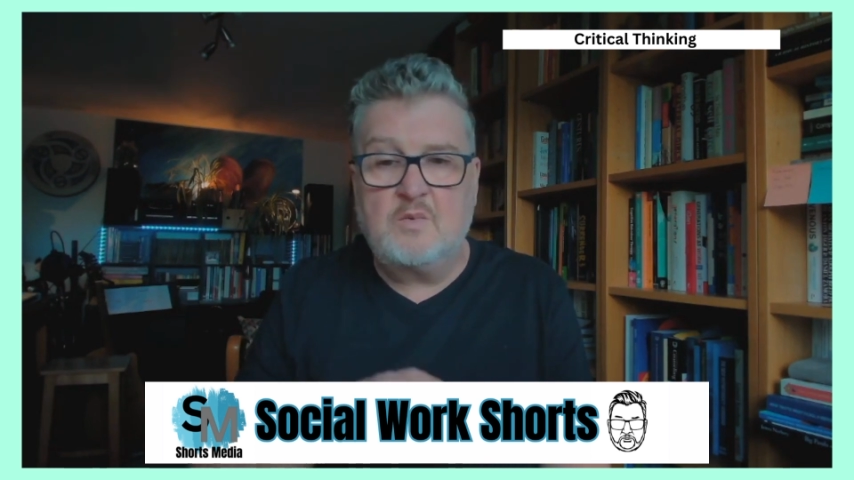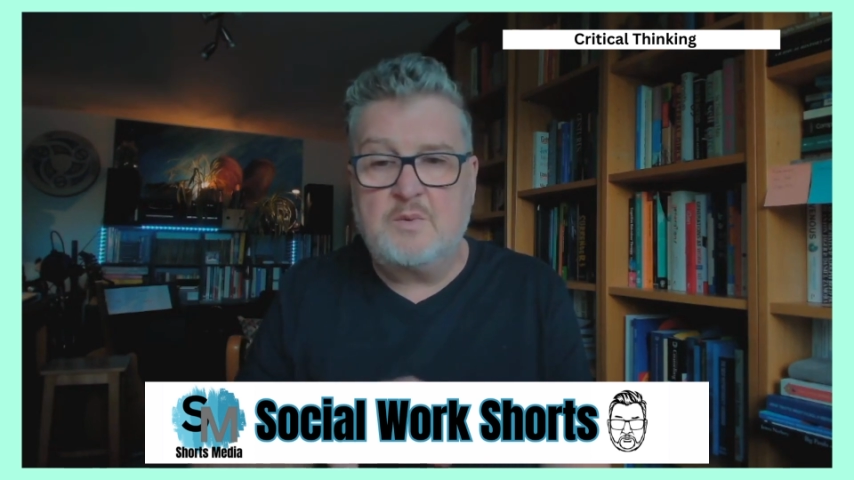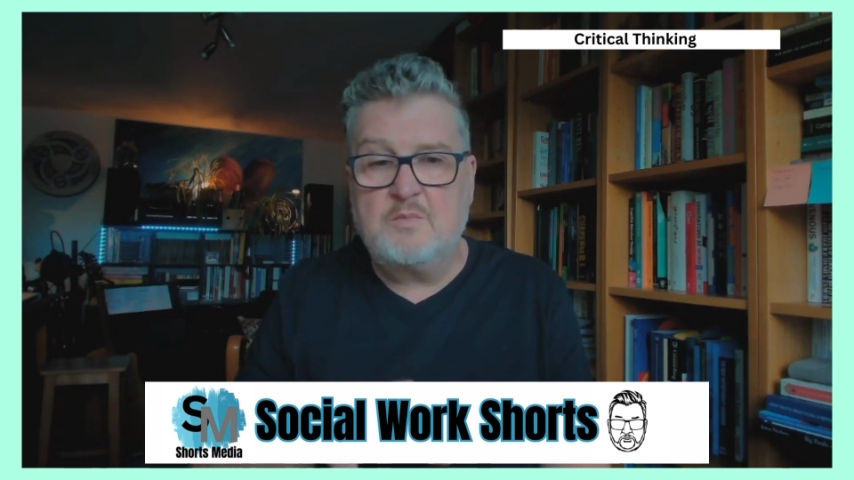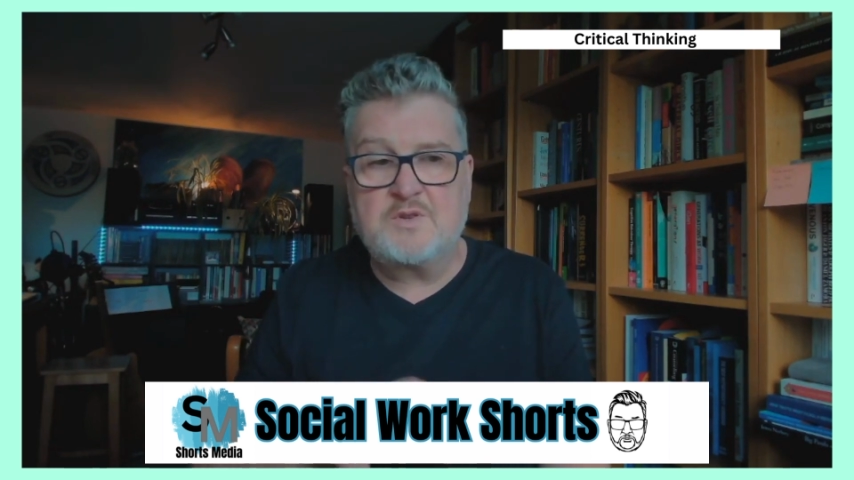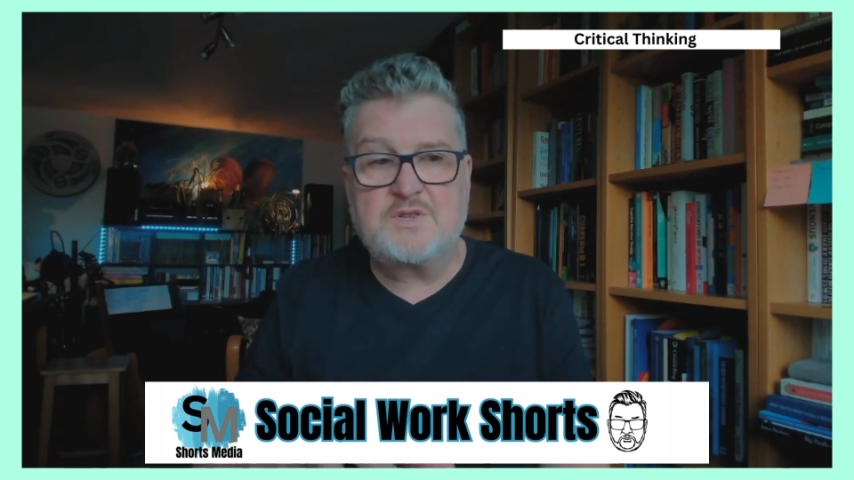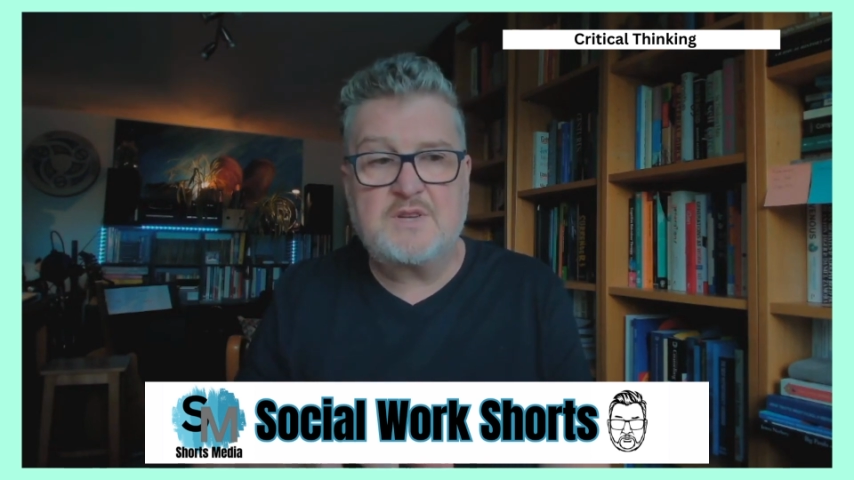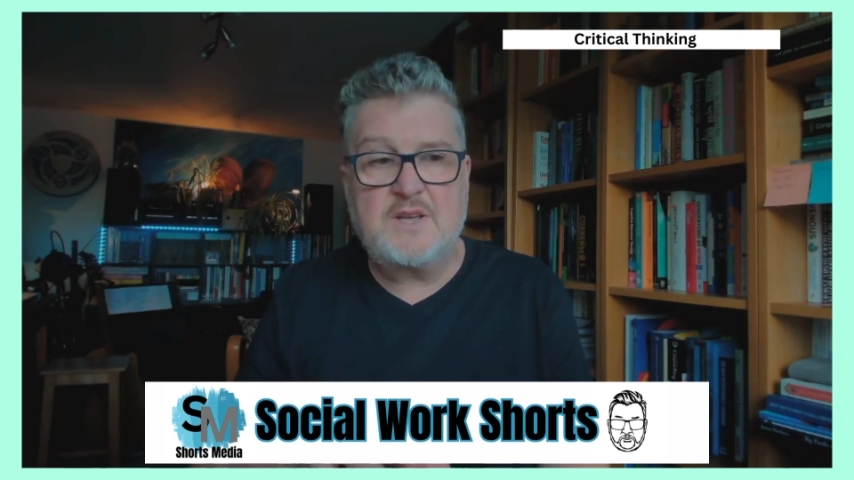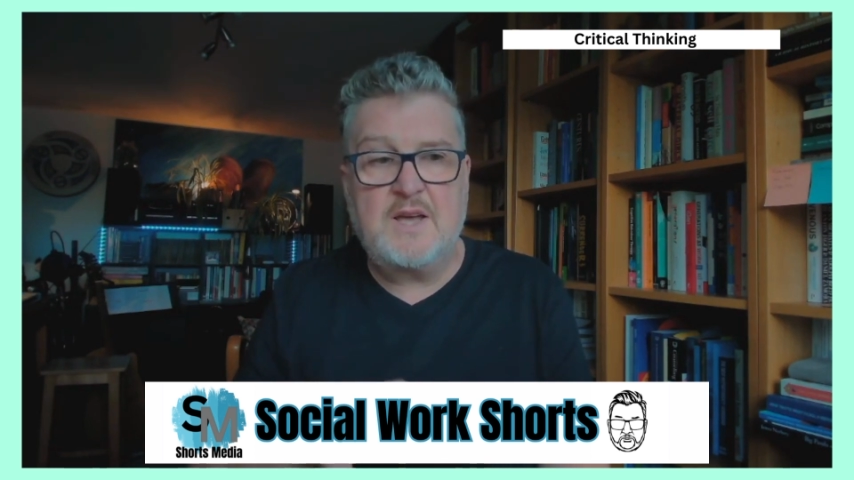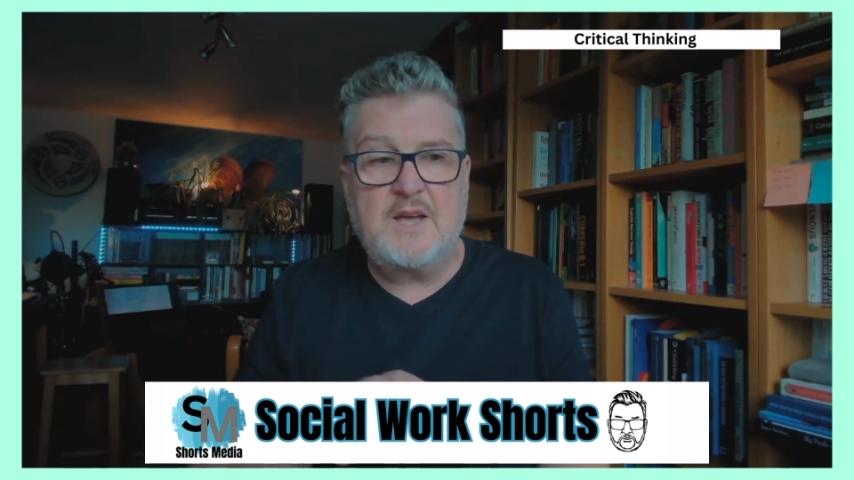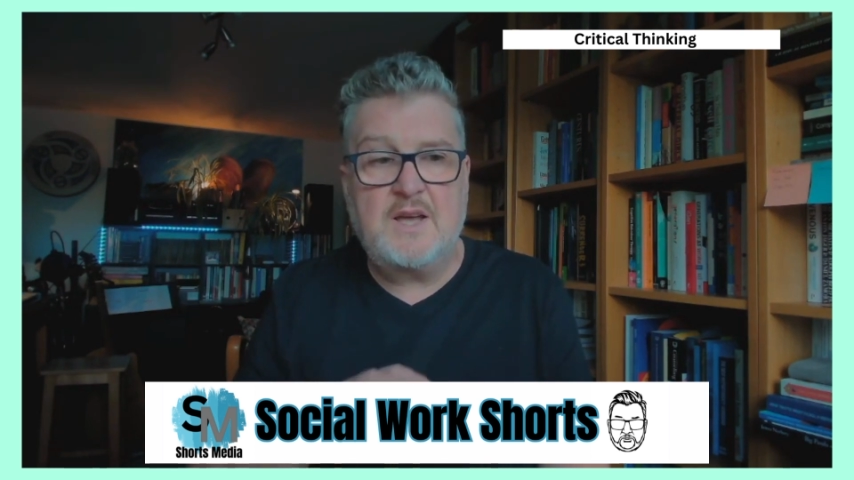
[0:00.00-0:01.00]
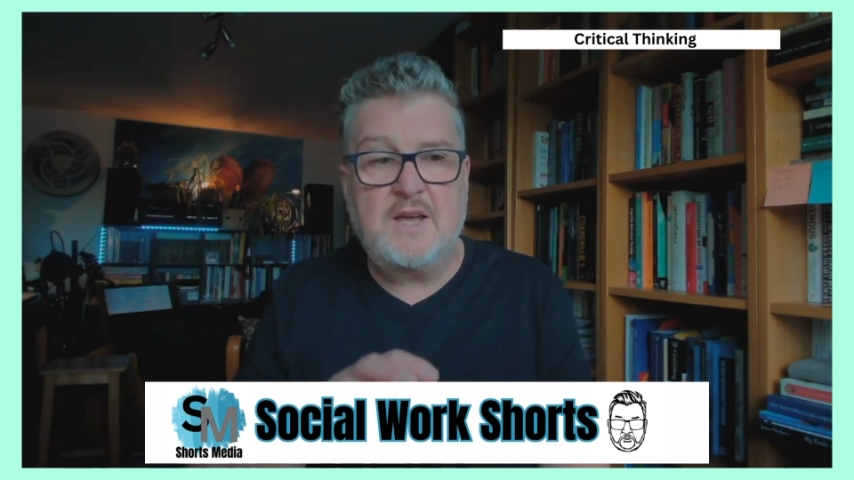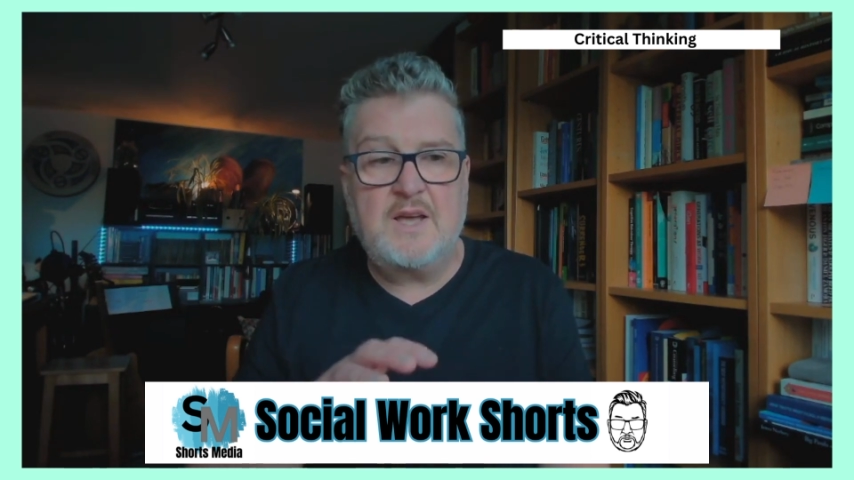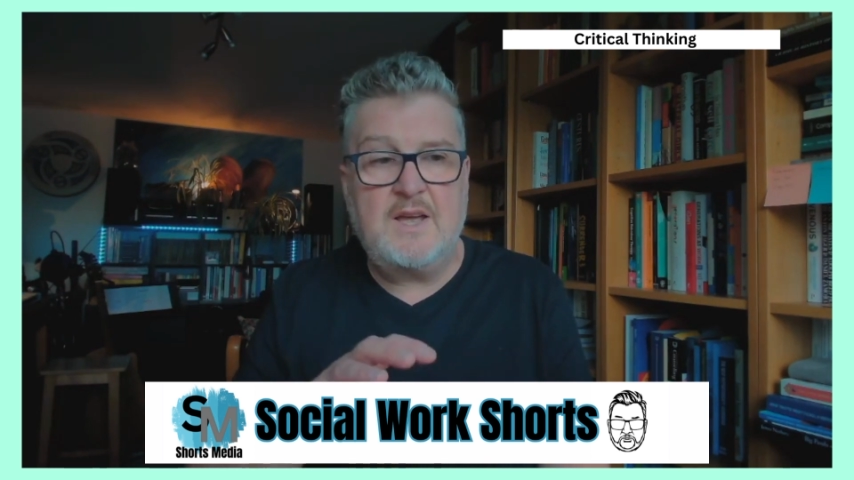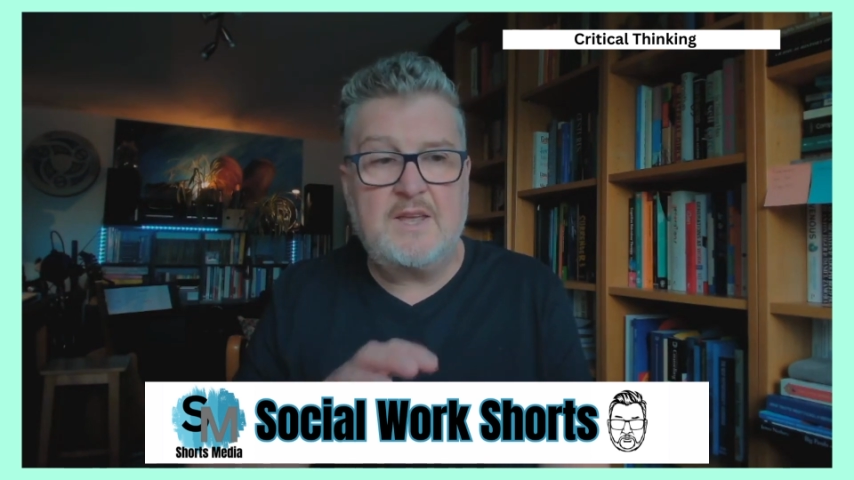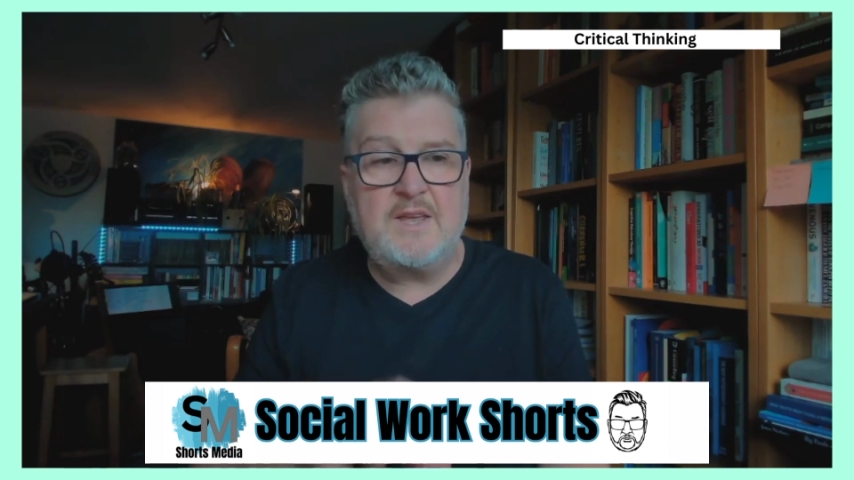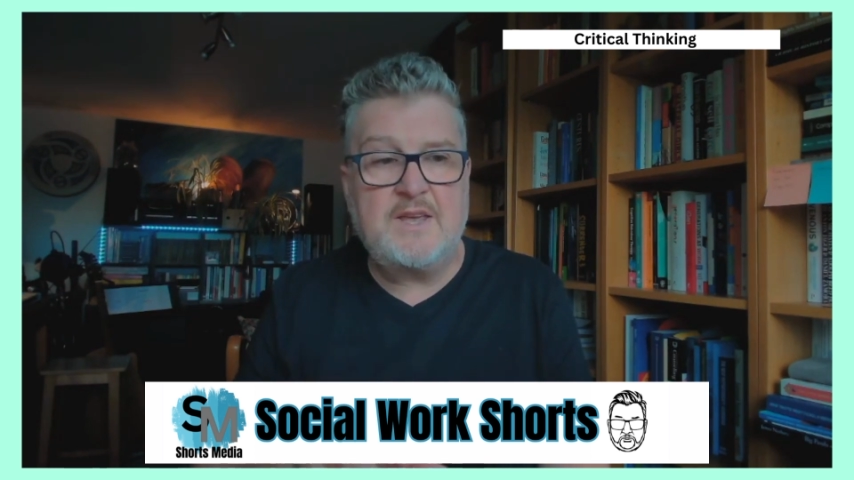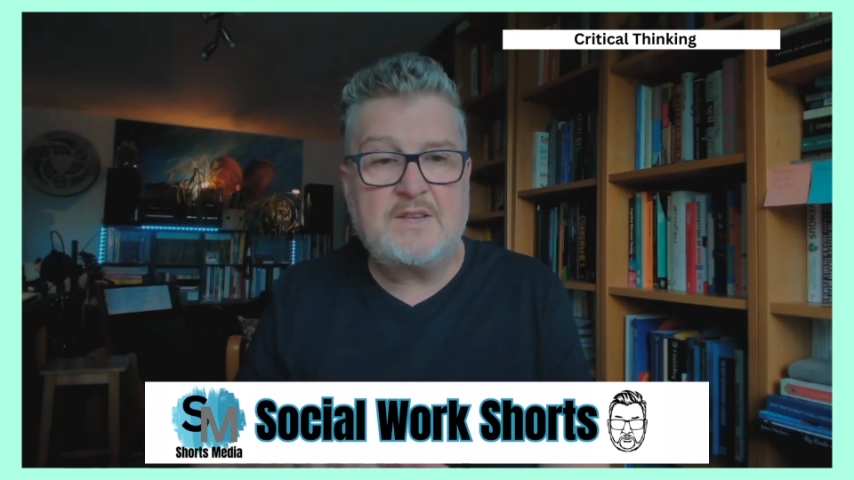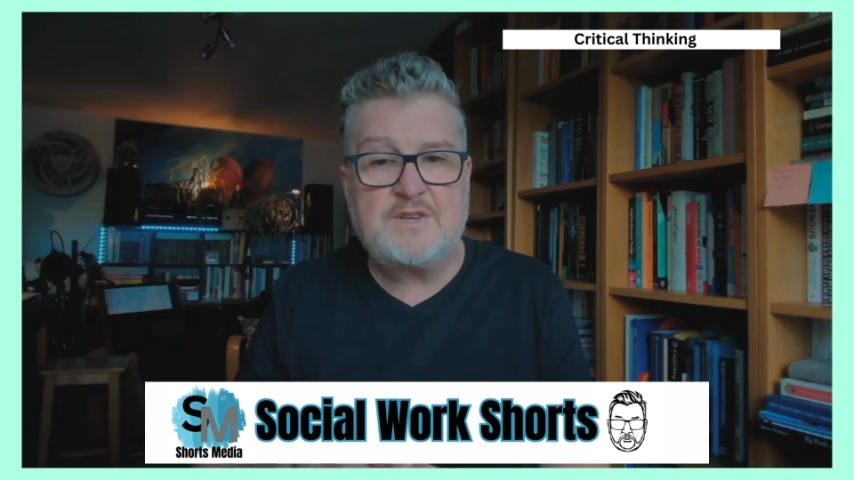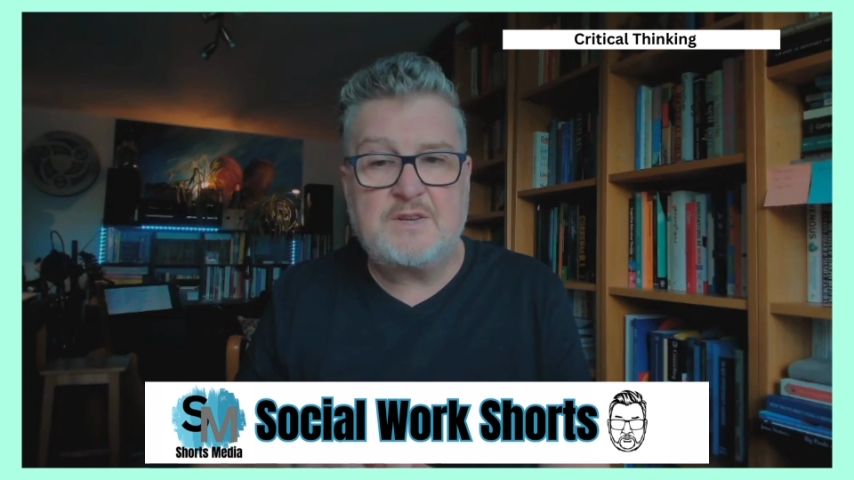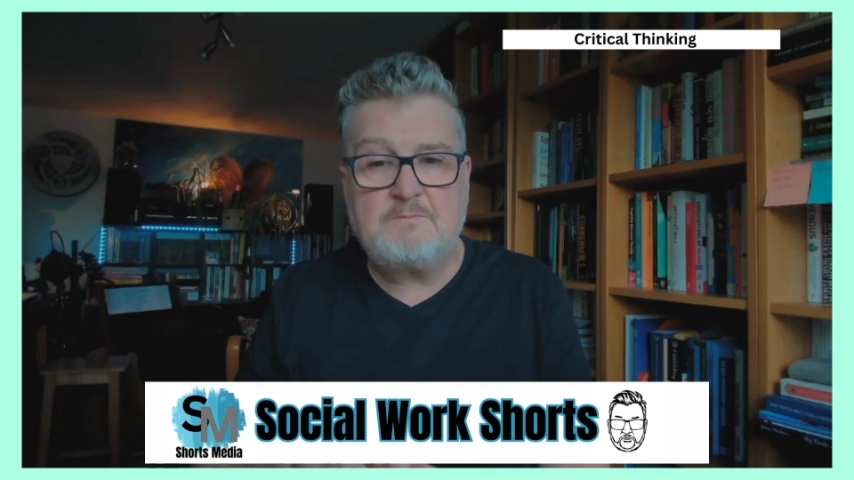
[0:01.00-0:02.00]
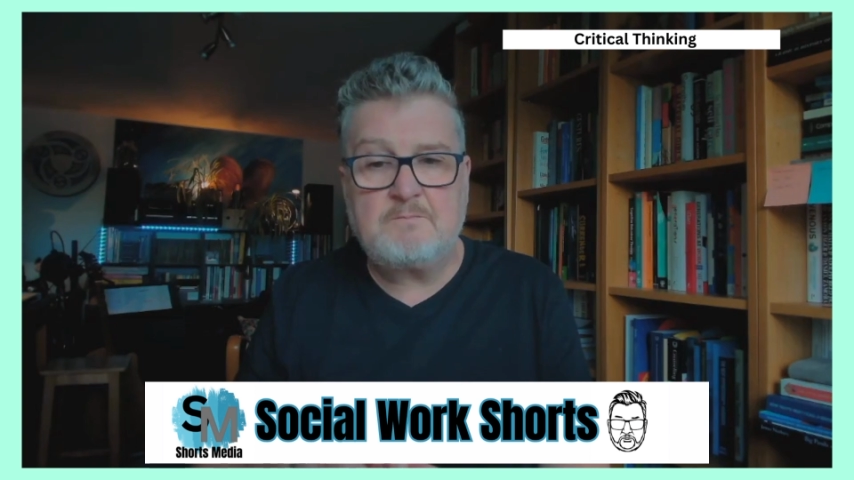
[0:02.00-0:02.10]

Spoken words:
must engage in.